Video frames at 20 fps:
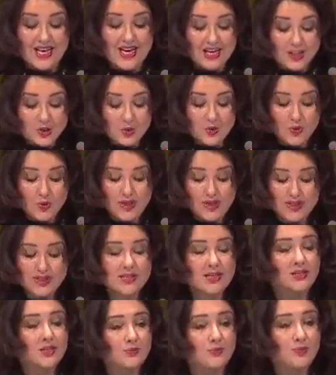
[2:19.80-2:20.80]
as well as
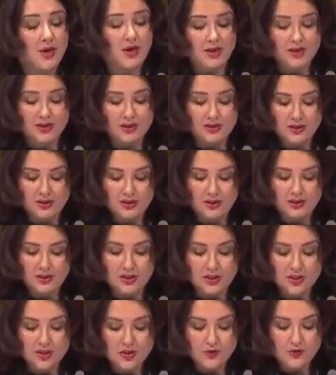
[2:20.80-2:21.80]
other
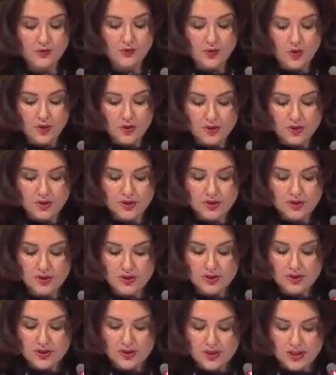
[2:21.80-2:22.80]
pioneers, fought
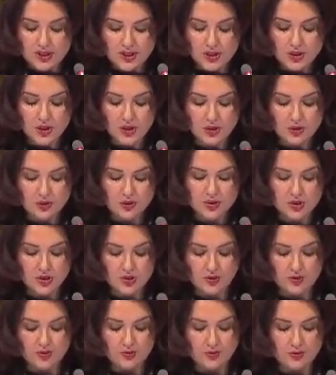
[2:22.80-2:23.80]
the exclusion
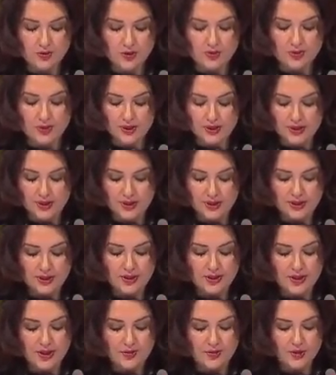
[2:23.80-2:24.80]
of women in
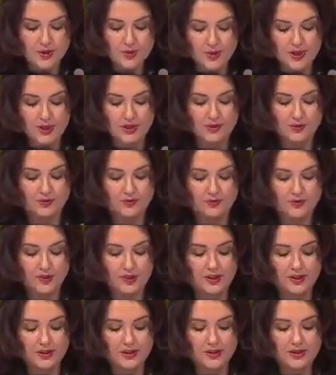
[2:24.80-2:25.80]
their respective
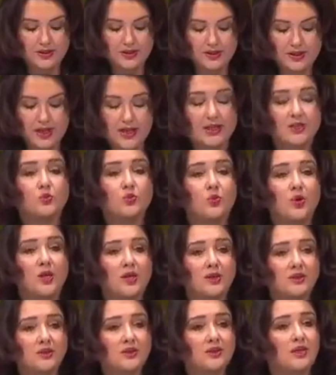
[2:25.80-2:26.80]
fields and
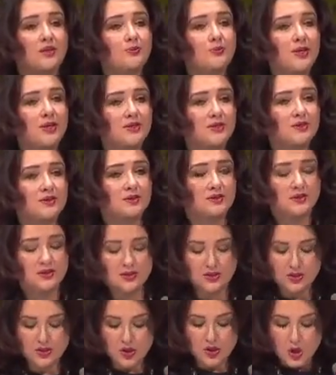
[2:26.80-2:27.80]
won their
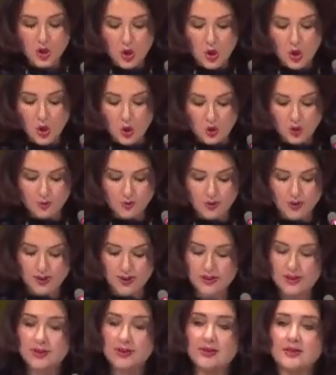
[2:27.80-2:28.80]
battles,
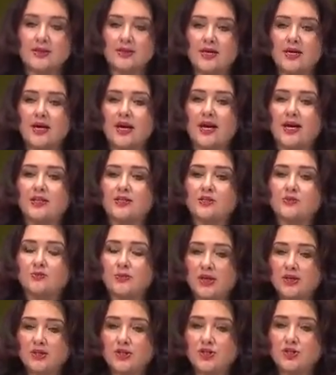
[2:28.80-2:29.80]
albeit at
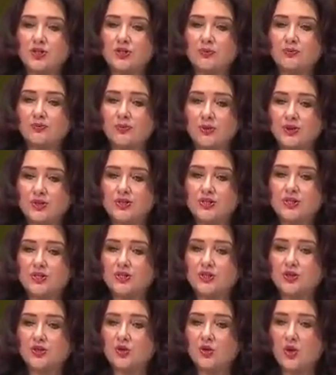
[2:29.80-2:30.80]
much
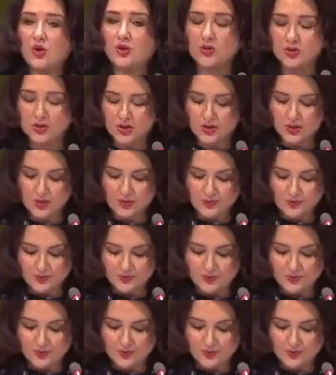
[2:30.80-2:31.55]
personal cost.